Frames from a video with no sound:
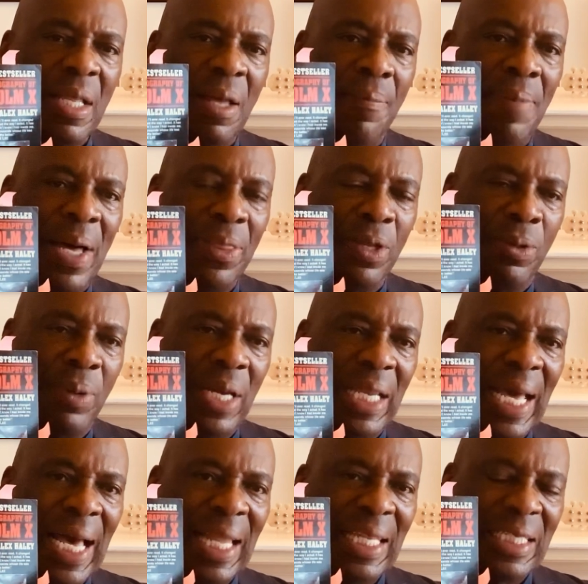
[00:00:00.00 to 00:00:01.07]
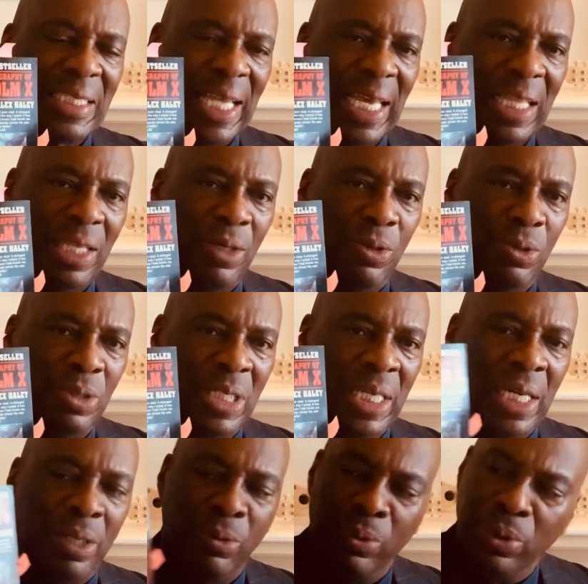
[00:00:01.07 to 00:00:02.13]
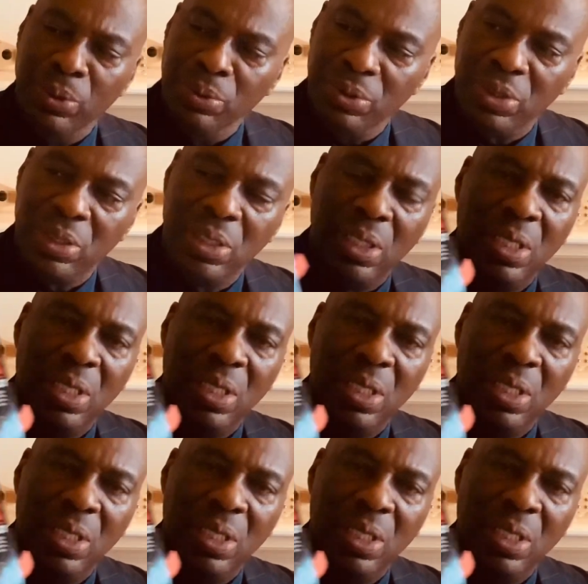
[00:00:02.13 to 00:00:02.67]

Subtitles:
by the great Alex Haley, who did Roots.